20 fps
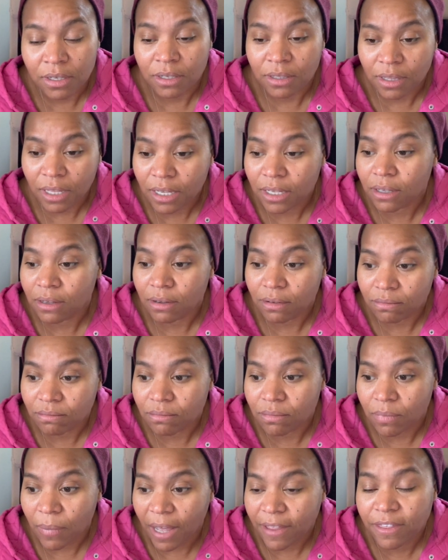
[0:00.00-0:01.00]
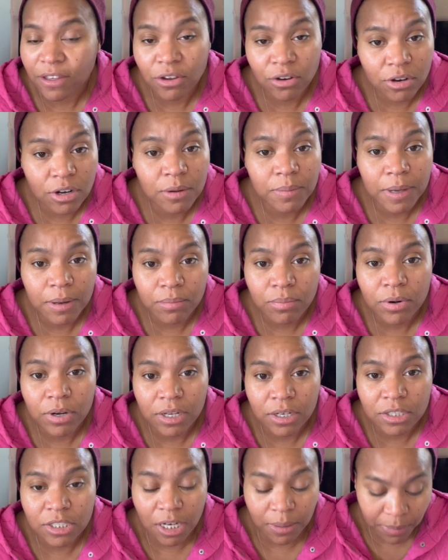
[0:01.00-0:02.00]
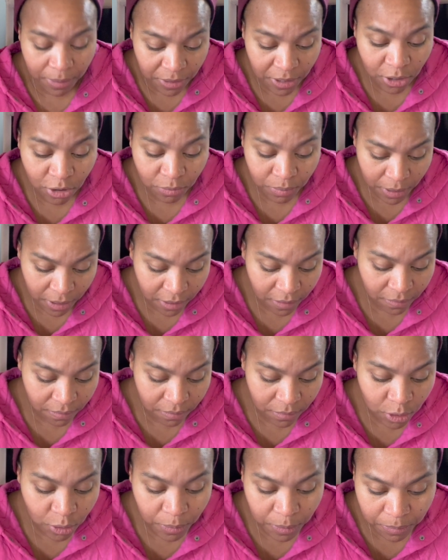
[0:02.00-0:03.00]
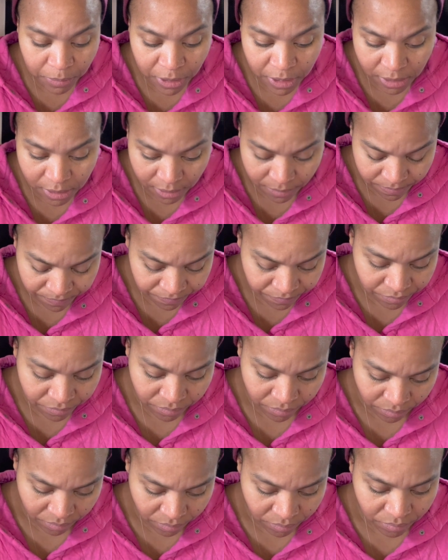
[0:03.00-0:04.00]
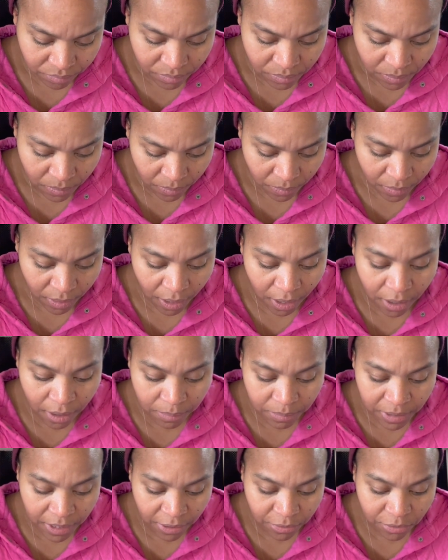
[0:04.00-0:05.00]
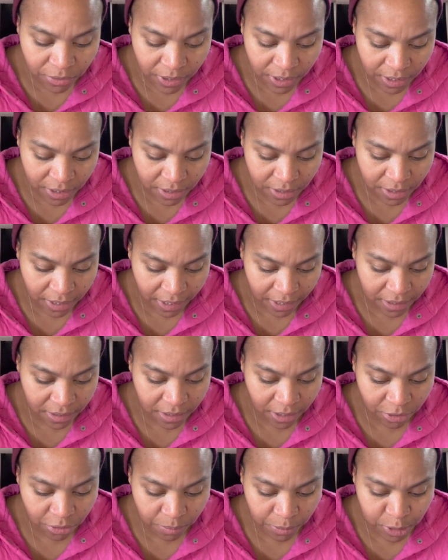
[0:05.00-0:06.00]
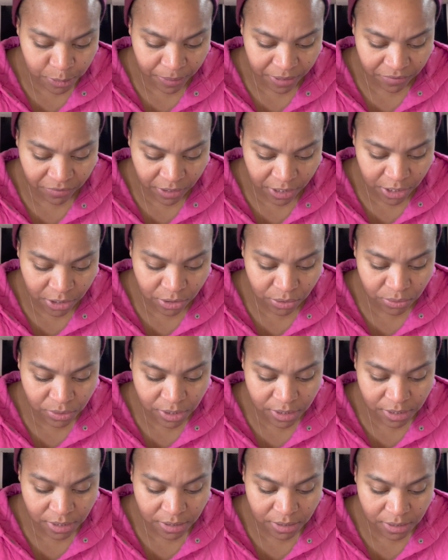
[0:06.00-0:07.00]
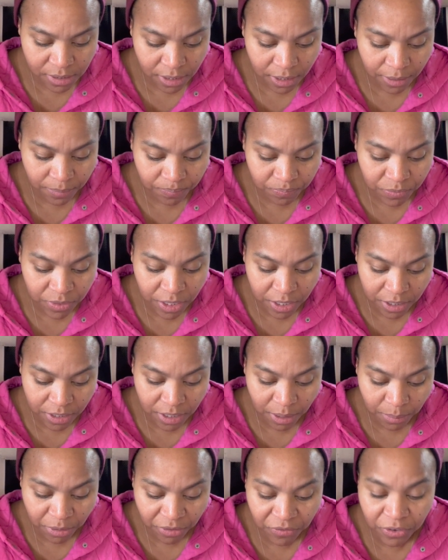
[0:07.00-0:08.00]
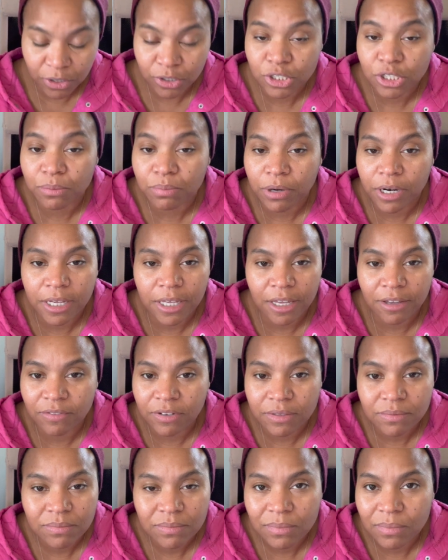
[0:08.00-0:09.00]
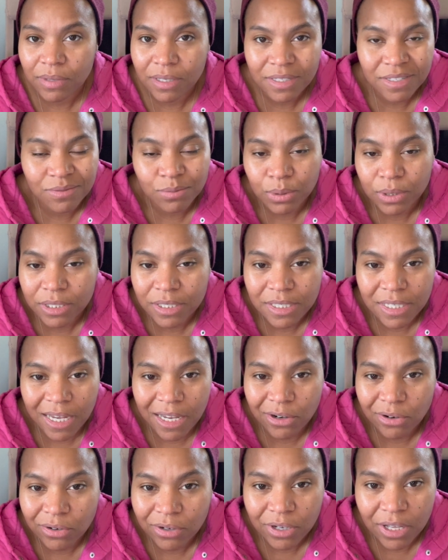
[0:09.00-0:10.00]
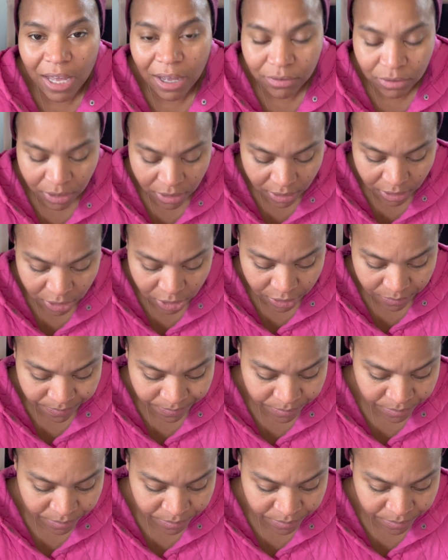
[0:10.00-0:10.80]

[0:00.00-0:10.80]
Like, I think you're going to be in pretty good shape. I think you'll be pleased. The other perspective that he uses is the number of years to break even. This is really standard calculation.